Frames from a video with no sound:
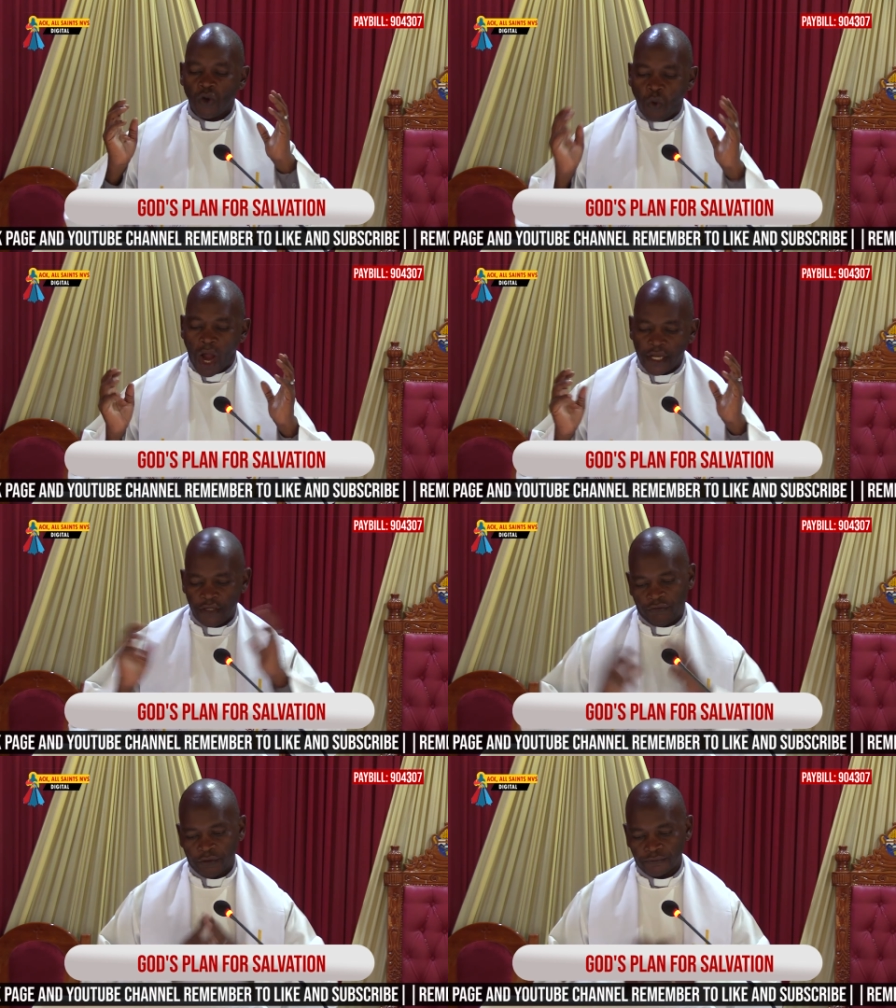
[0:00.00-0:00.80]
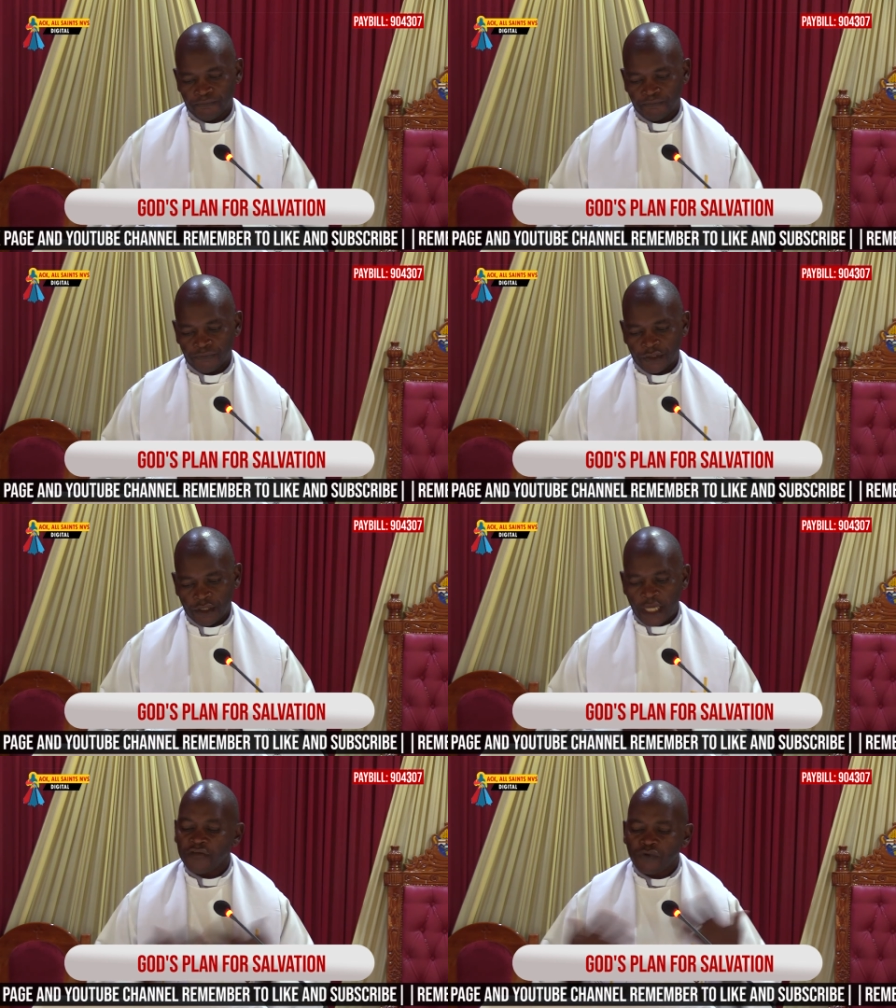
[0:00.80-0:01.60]
were evil.
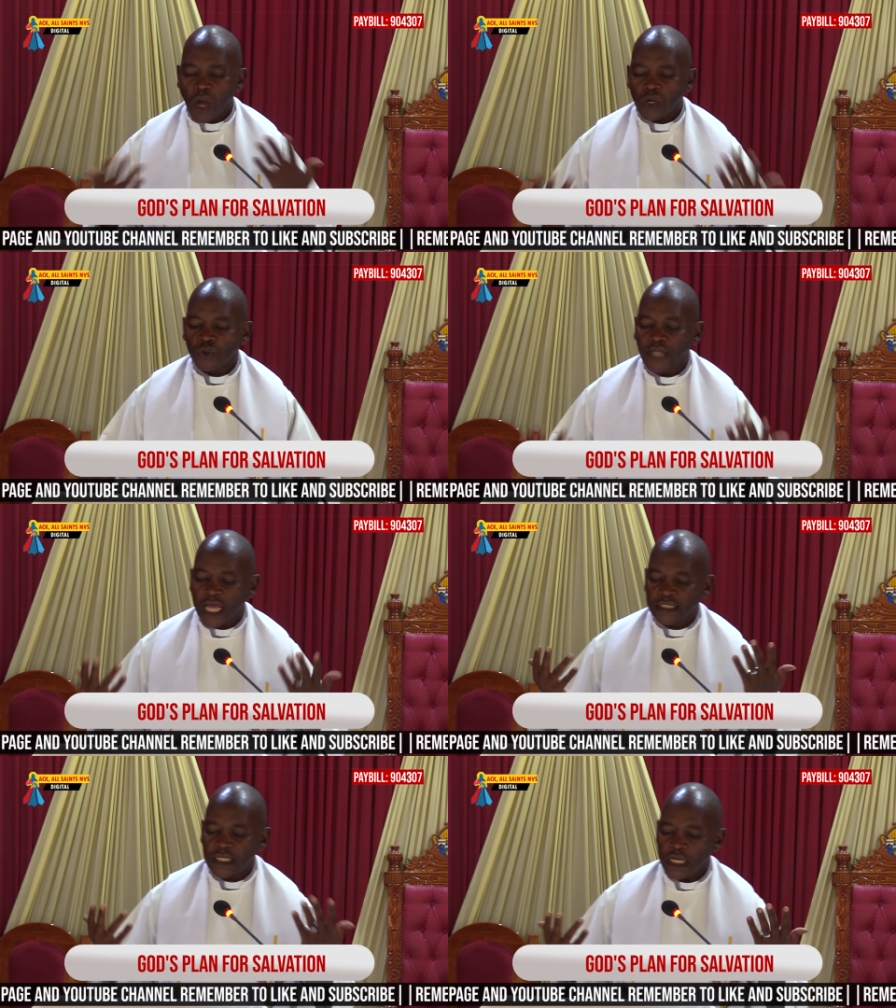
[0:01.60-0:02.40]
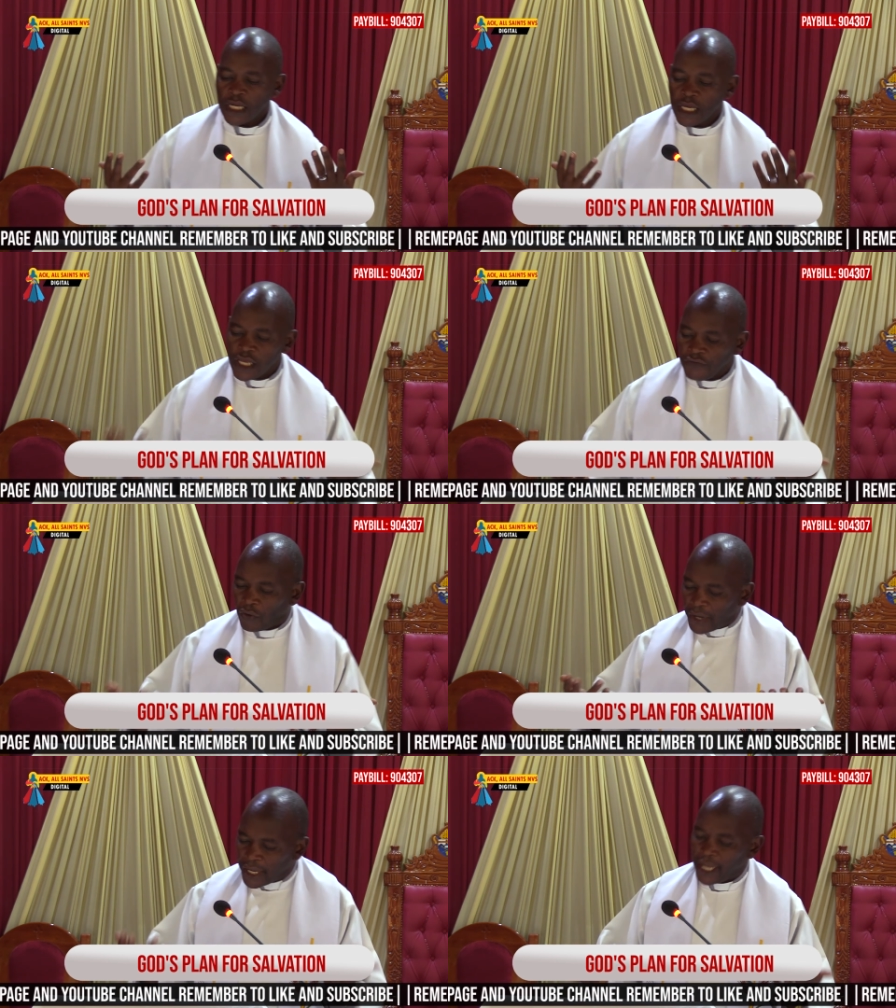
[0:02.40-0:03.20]
And everyone who does
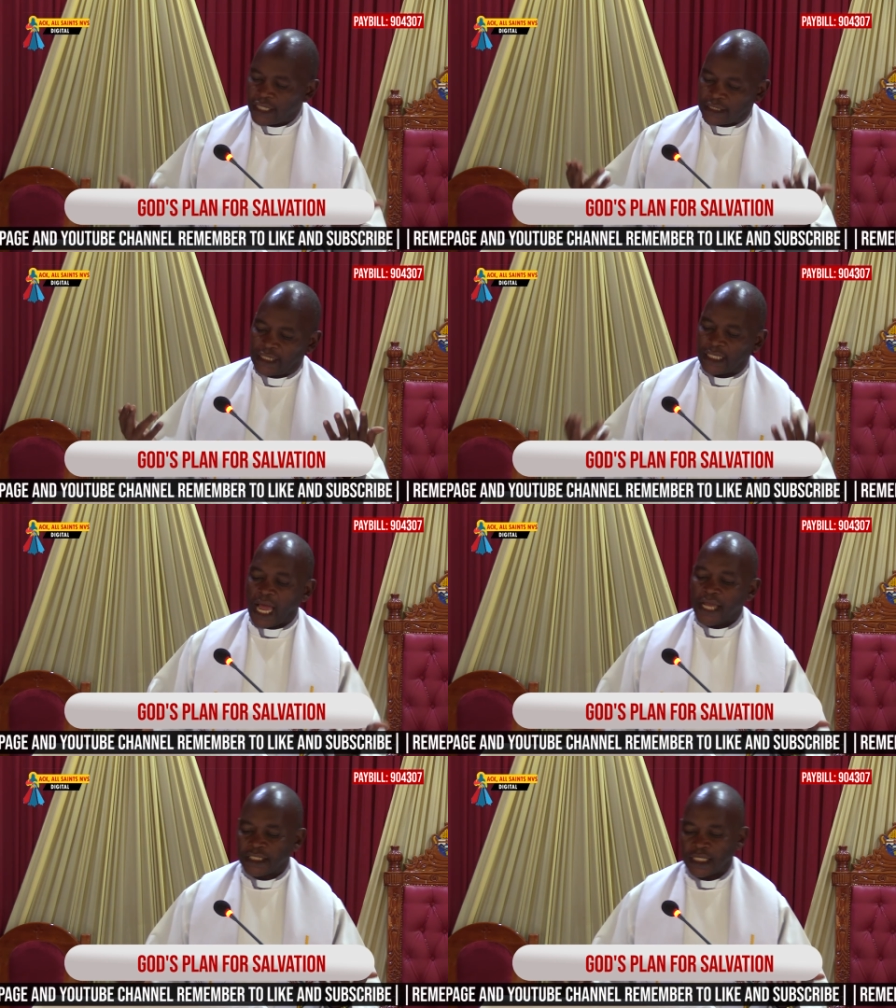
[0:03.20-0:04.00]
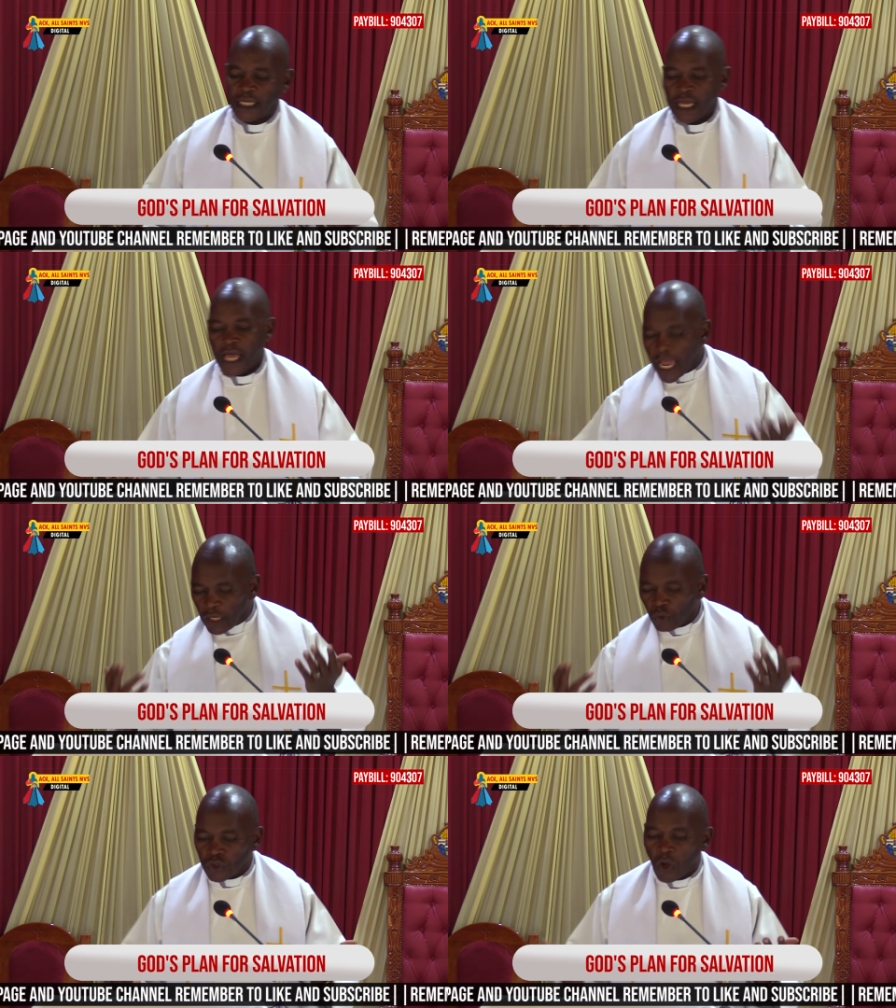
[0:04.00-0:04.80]
Evil hates the light
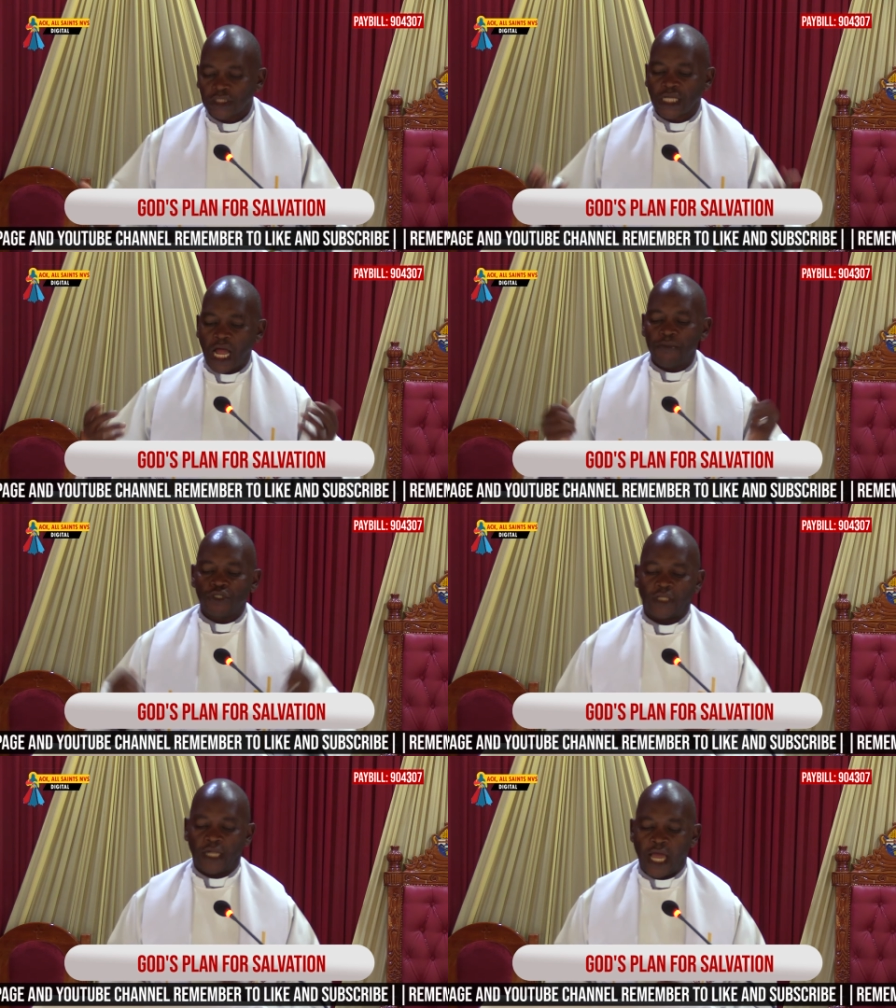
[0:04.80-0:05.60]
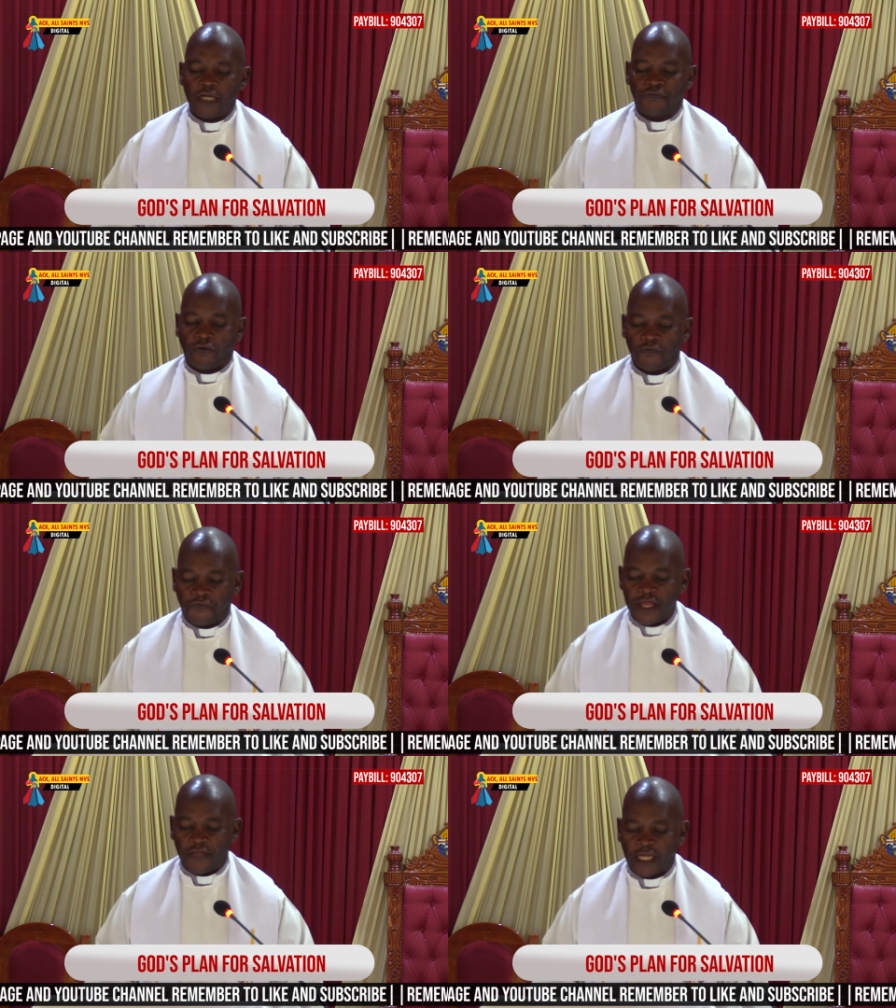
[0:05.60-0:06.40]
and will not come into the light for
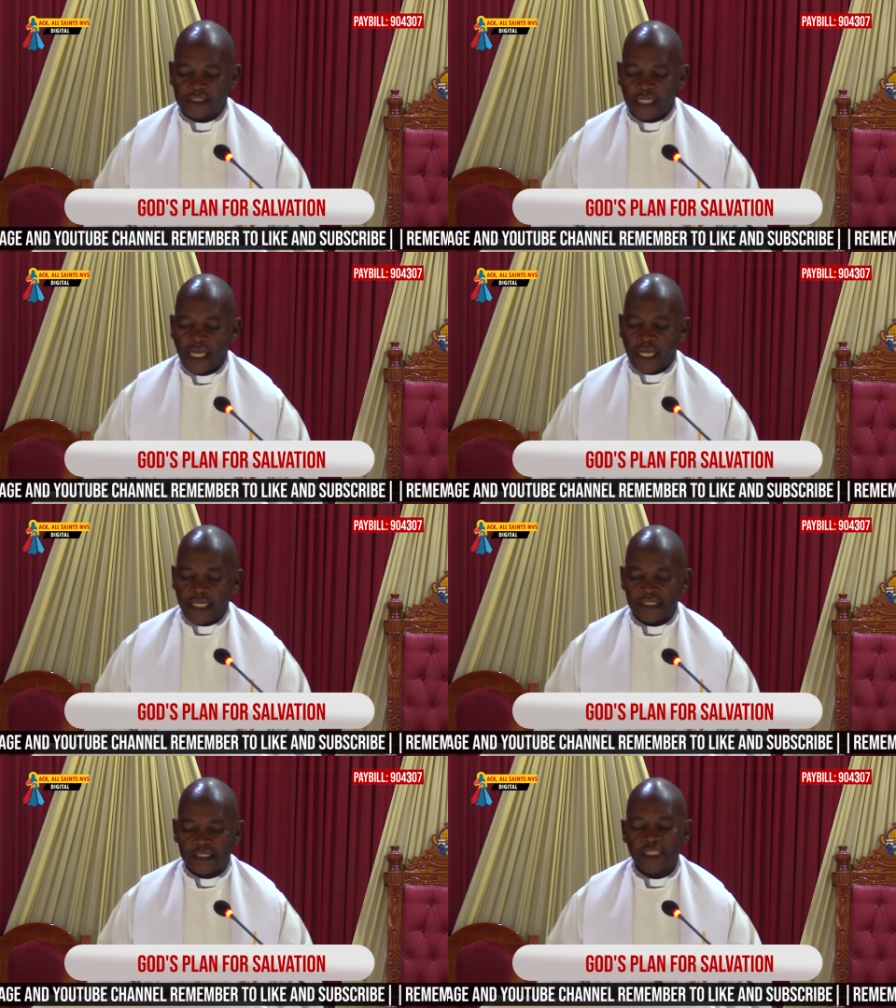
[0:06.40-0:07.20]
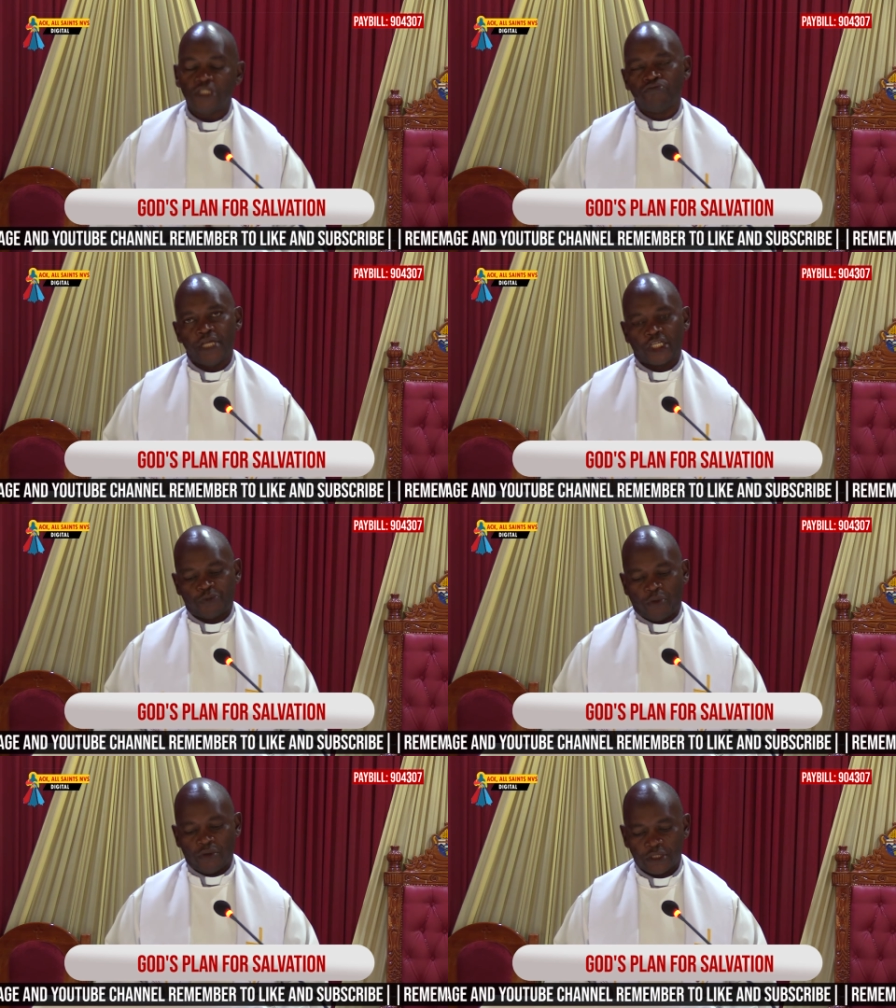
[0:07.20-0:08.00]
fear that his deeds will be
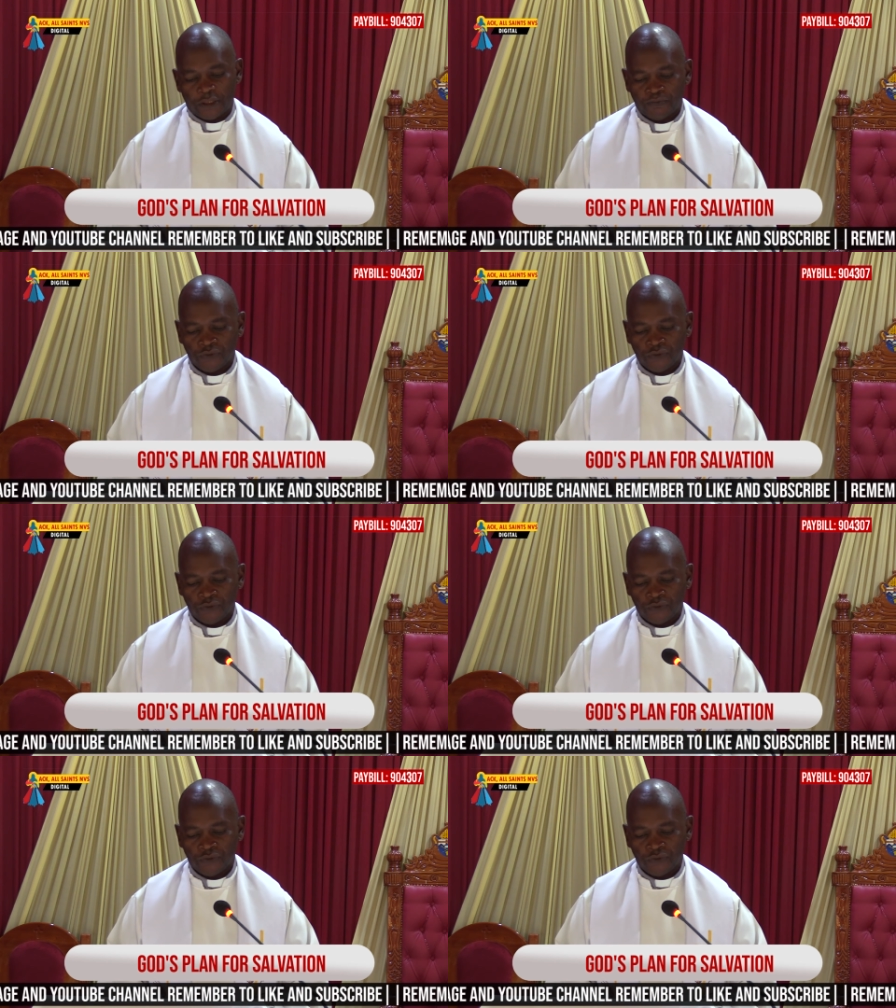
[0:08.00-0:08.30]
exposed.